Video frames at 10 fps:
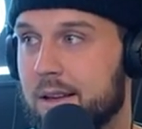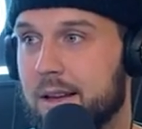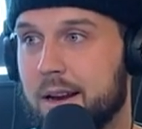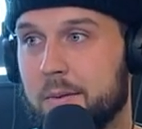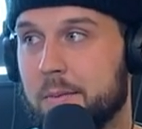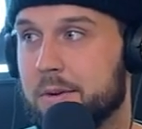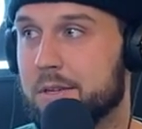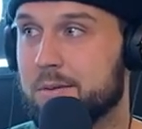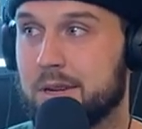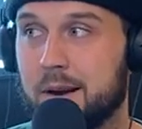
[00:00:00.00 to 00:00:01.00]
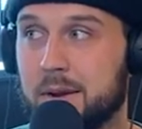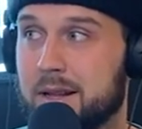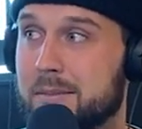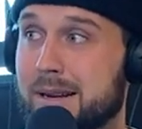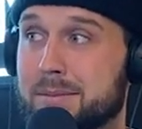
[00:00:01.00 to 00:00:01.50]
And I remember just kind of being
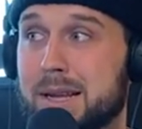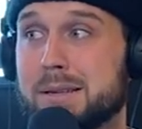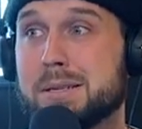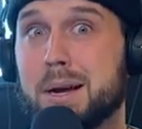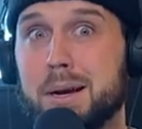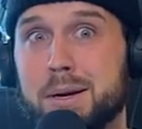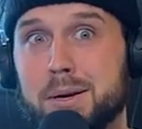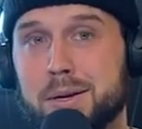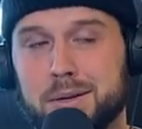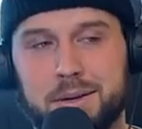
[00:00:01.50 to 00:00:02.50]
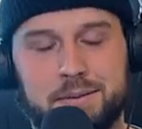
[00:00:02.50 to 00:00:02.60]
like, man, I'm getting tired, and